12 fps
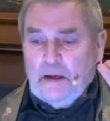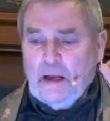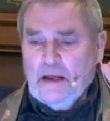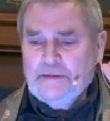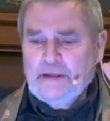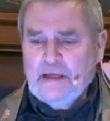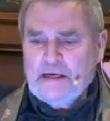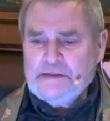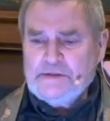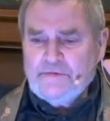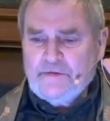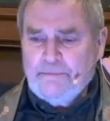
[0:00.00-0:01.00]
At the
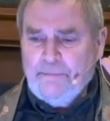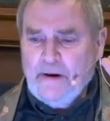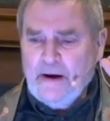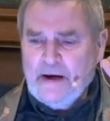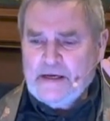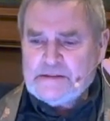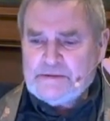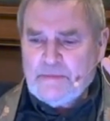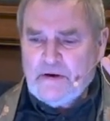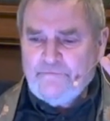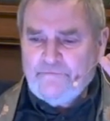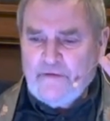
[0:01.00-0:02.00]
edge of the pines,
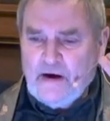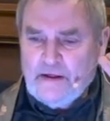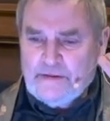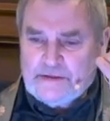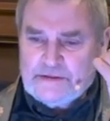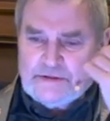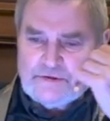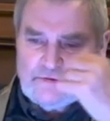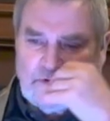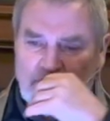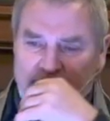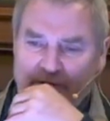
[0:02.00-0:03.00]
my father
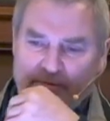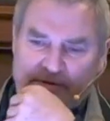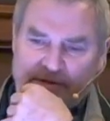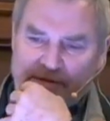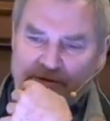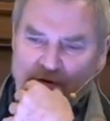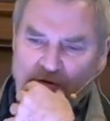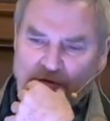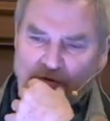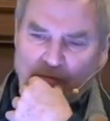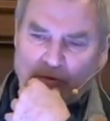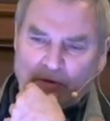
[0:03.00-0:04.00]
strolls. I wish I'd known
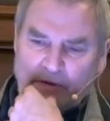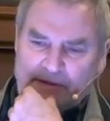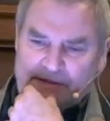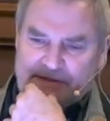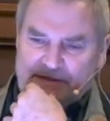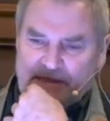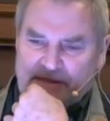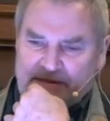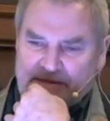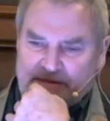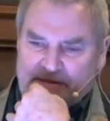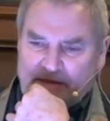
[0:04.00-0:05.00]
you more, he
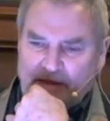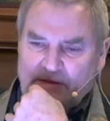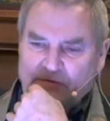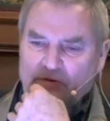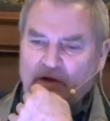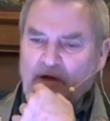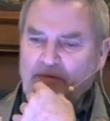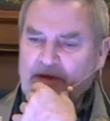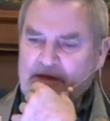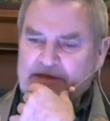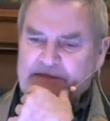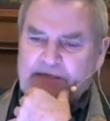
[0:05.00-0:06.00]
says. I dream
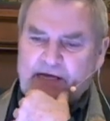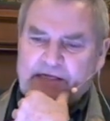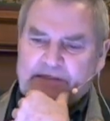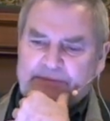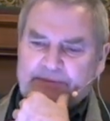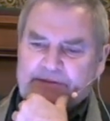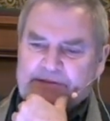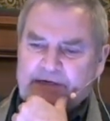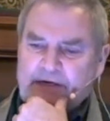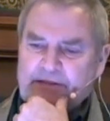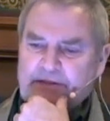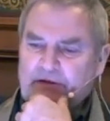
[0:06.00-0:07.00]
he stands
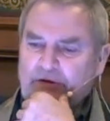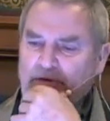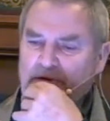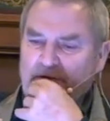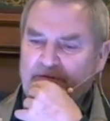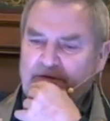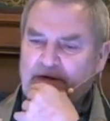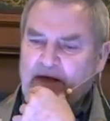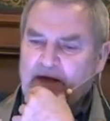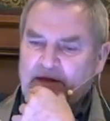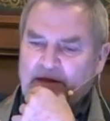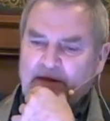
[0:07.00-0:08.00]
beside the Lord of
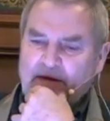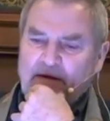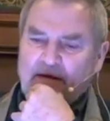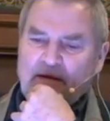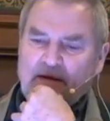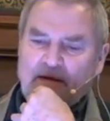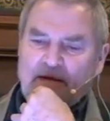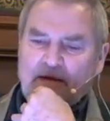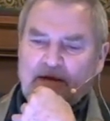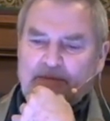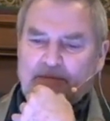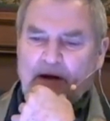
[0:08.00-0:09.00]
Death,
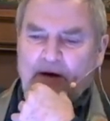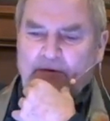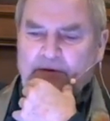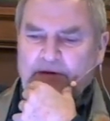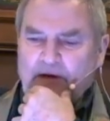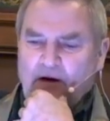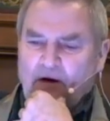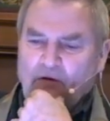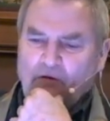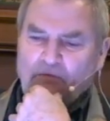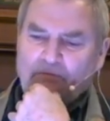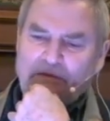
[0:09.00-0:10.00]
admiring the
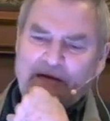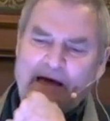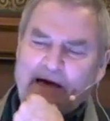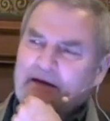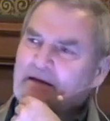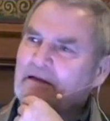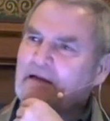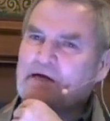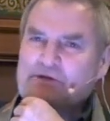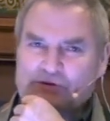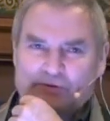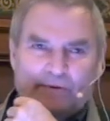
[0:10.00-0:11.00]
old black
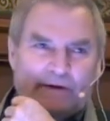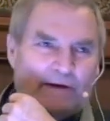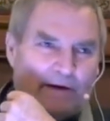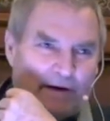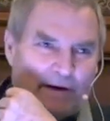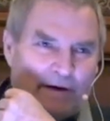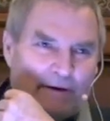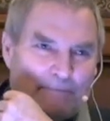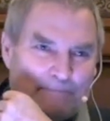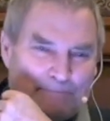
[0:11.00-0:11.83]
luxury car.